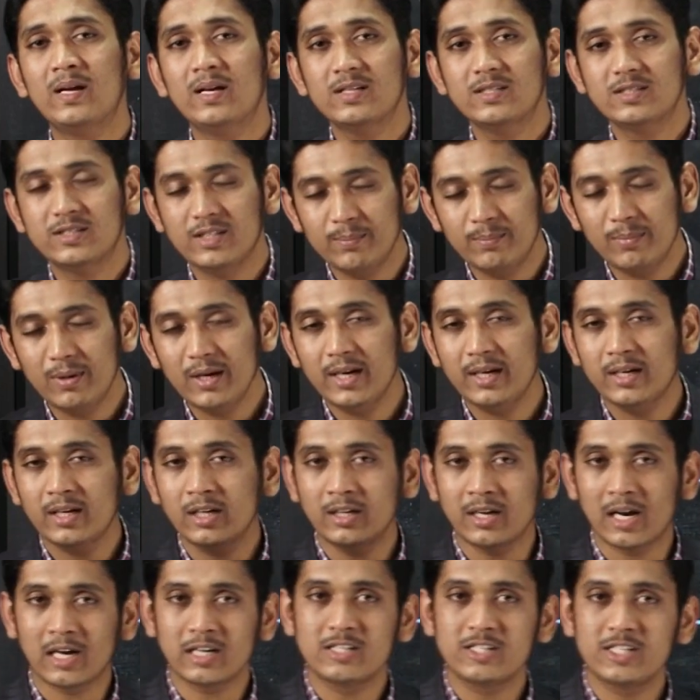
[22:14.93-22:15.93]
Simply in a
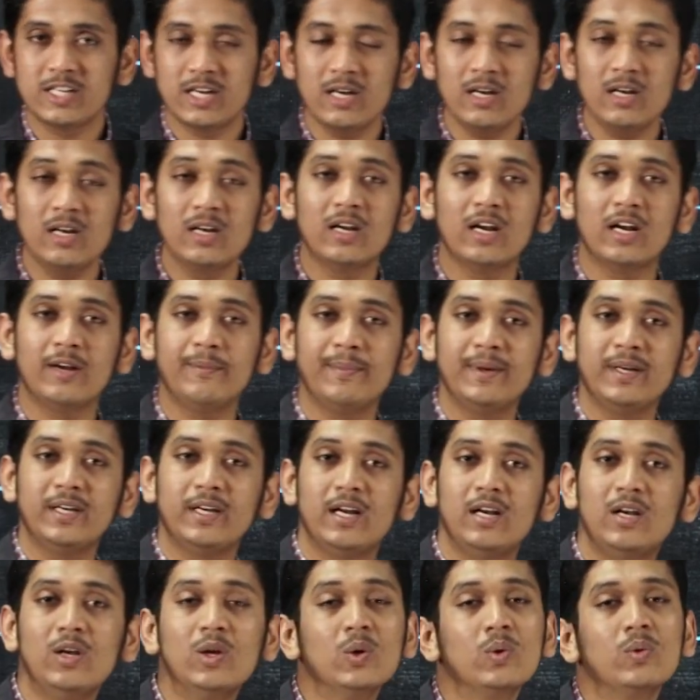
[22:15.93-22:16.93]
nutshell, let me
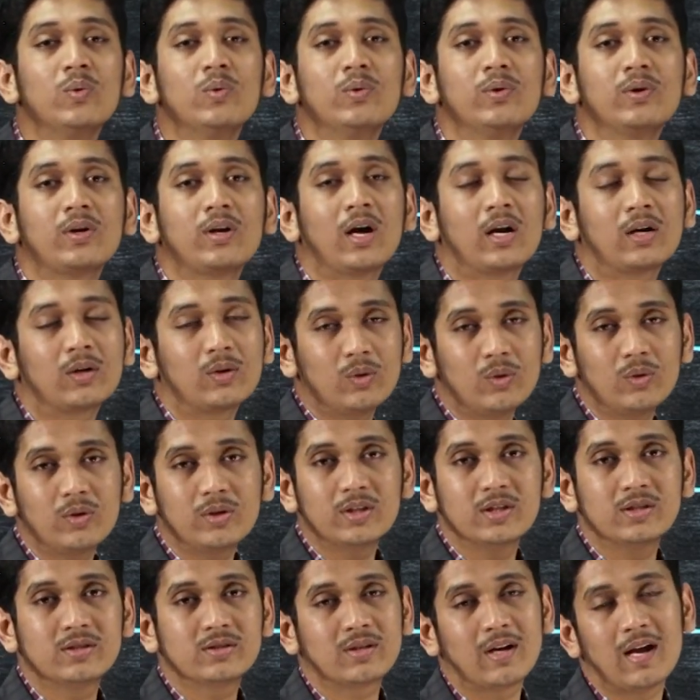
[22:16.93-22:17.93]
tell you, conclude
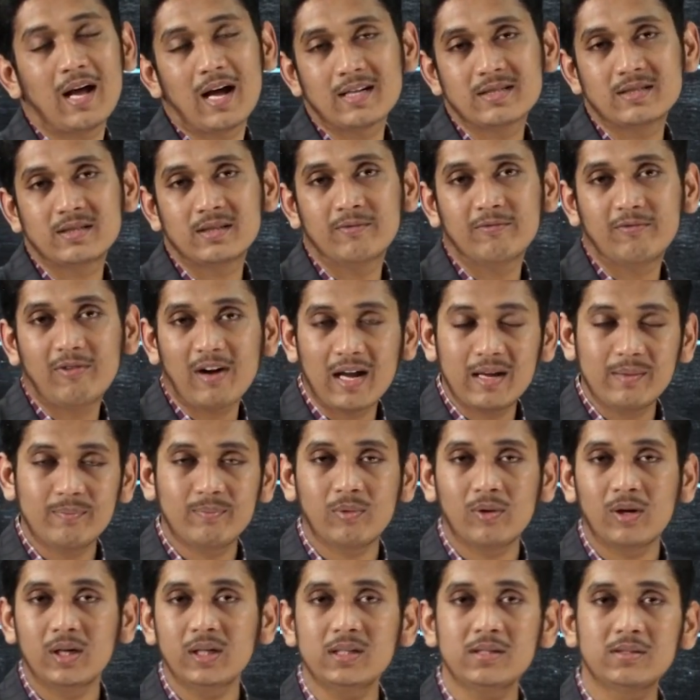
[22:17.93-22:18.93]
this class in 5
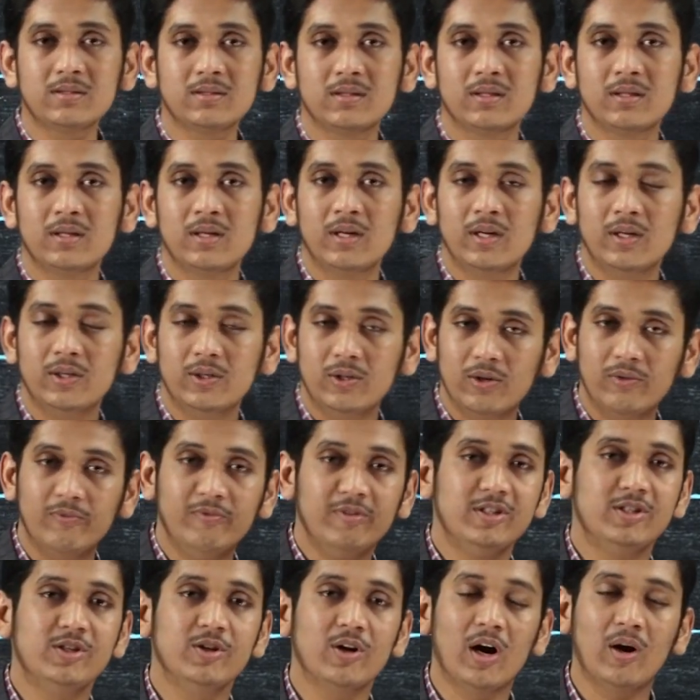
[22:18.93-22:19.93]
points,
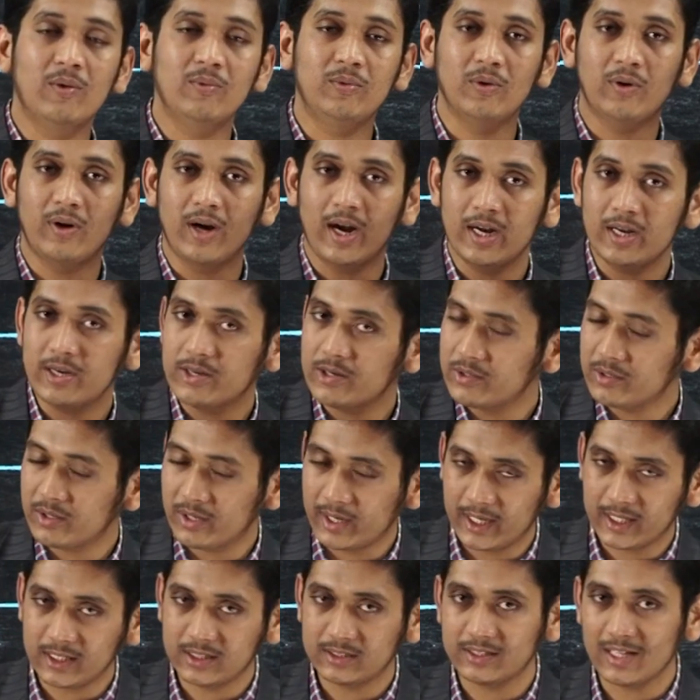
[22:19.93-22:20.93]
which you have to write in your
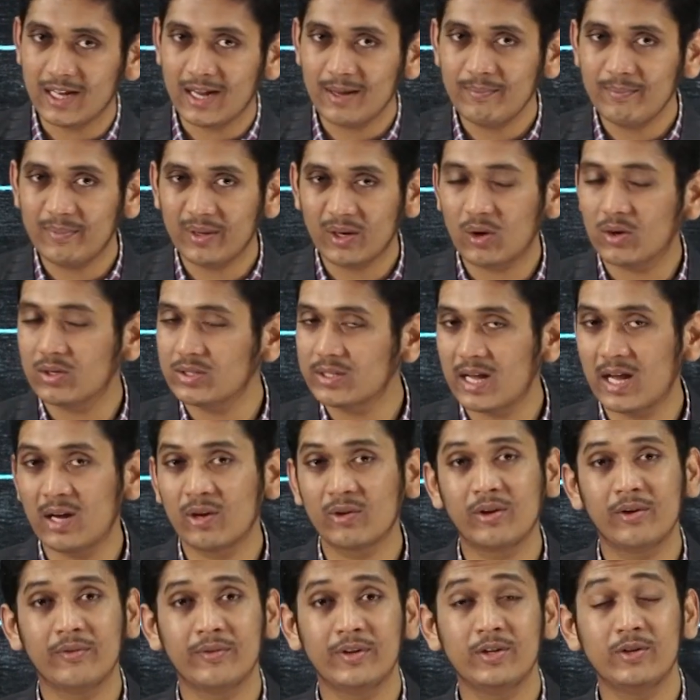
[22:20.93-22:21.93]
exam, because I
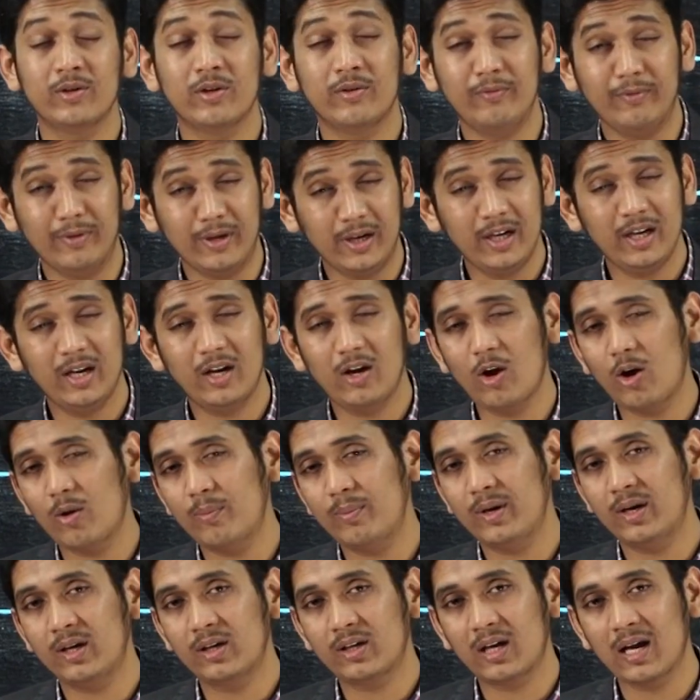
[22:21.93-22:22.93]
have given you a very
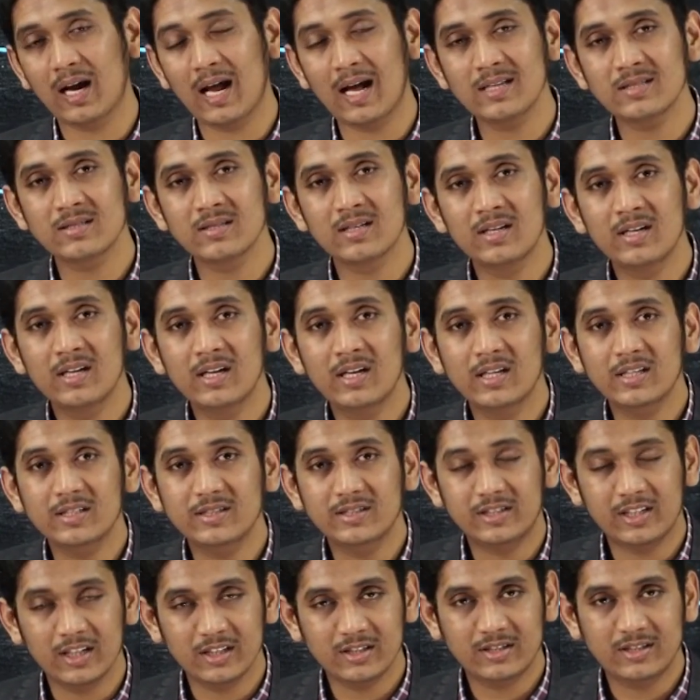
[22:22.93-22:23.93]
elaborate class.
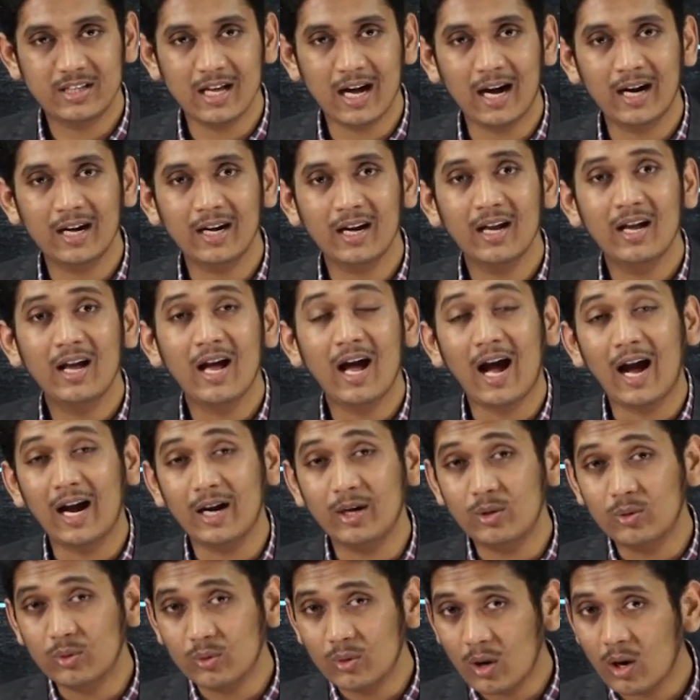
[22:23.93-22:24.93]
Just that, I
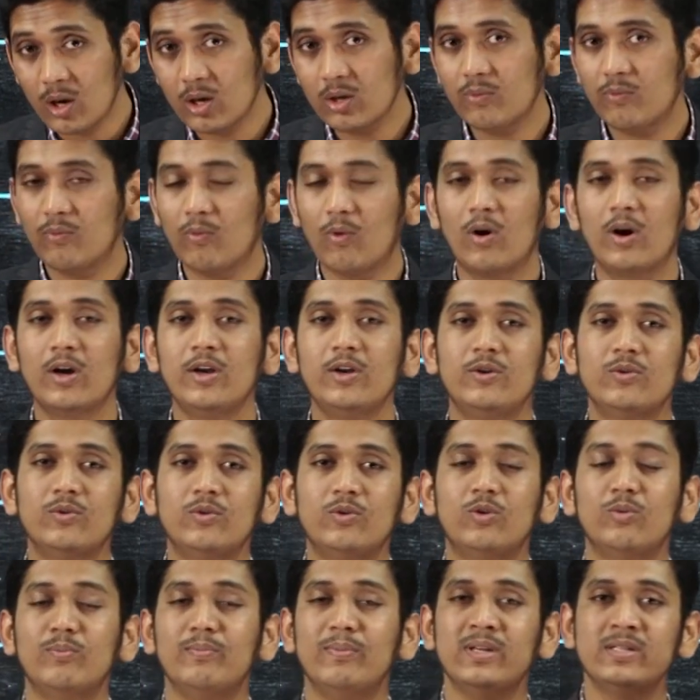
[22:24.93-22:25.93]
do not want you
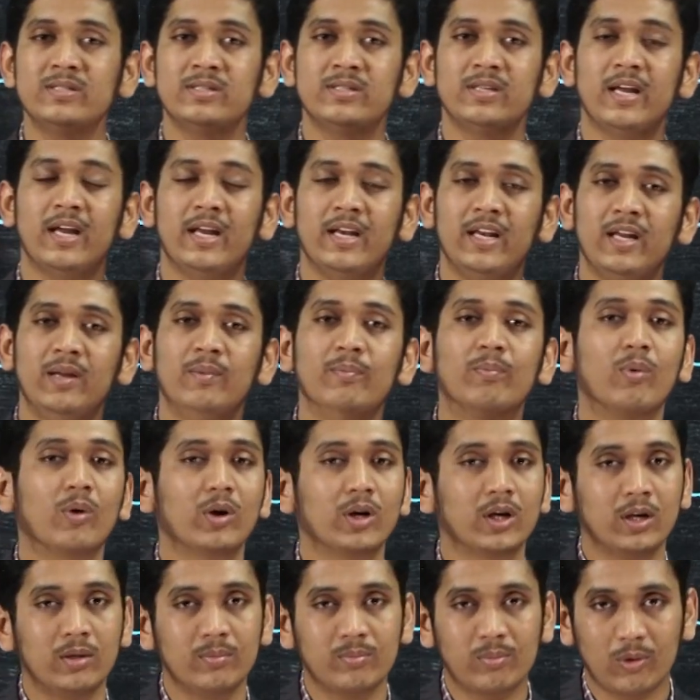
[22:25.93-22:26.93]
to miss any
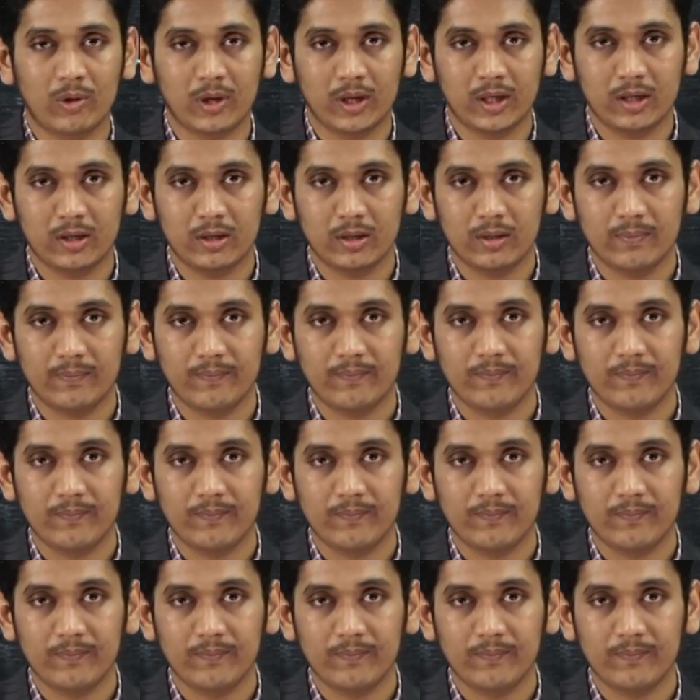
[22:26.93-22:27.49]
important point.